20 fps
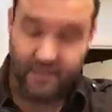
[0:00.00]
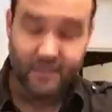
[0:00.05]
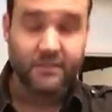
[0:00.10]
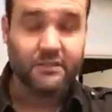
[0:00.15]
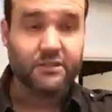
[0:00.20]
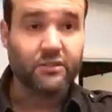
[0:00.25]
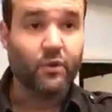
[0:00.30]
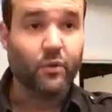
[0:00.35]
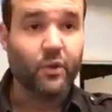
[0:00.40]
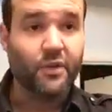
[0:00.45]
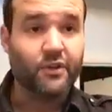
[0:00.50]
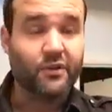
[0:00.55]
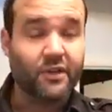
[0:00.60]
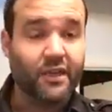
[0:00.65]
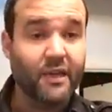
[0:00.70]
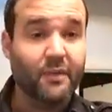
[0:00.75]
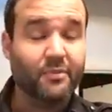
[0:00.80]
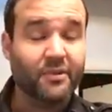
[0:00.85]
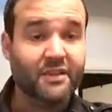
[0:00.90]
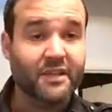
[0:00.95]
So whether you're
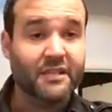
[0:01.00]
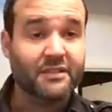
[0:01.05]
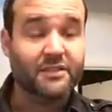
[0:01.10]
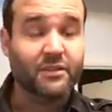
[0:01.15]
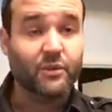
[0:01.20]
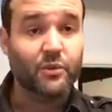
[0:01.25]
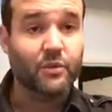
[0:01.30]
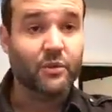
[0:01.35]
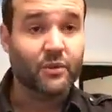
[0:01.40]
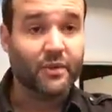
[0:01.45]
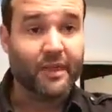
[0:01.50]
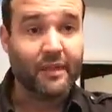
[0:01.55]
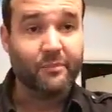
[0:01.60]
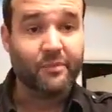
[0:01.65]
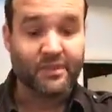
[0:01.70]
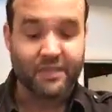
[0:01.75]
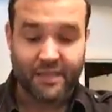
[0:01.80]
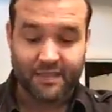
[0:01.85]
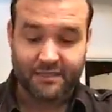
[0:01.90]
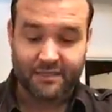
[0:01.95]
keeping things cool or keeping
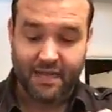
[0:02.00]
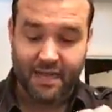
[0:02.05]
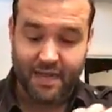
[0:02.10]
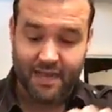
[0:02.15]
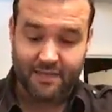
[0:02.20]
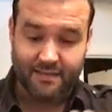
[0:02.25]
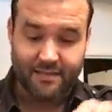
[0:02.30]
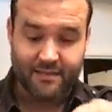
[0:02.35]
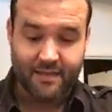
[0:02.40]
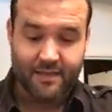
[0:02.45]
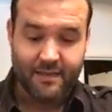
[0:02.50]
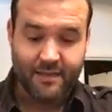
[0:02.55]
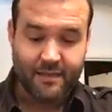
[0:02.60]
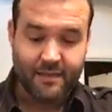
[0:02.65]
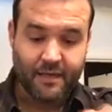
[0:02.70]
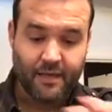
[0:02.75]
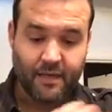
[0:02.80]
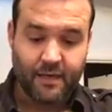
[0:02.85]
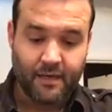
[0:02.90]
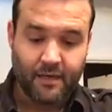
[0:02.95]
things hot
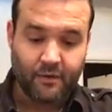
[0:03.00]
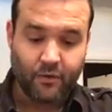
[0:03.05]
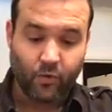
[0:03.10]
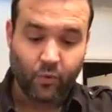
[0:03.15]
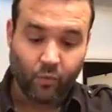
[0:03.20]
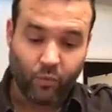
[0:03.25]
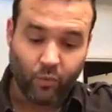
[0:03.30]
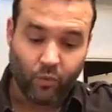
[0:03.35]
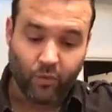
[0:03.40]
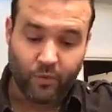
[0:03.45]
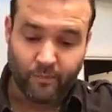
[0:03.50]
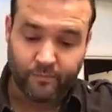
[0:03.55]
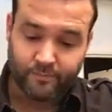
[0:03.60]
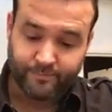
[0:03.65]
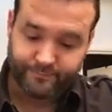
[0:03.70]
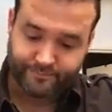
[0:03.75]
or warm,